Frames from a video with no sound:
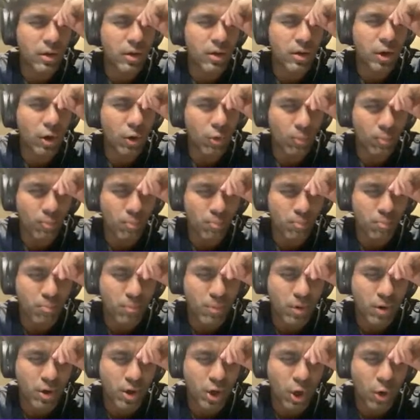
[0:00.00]

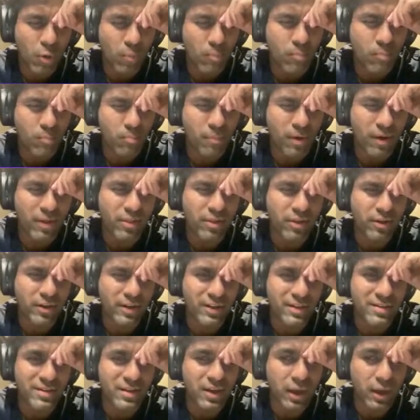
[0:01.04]
go method,
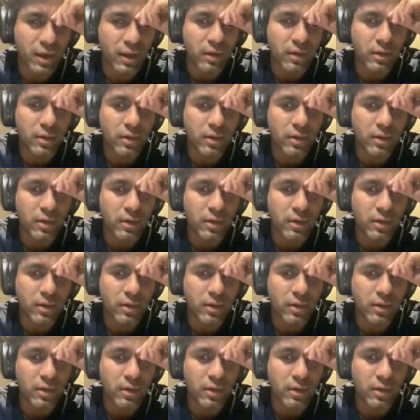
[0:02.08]
isn't it?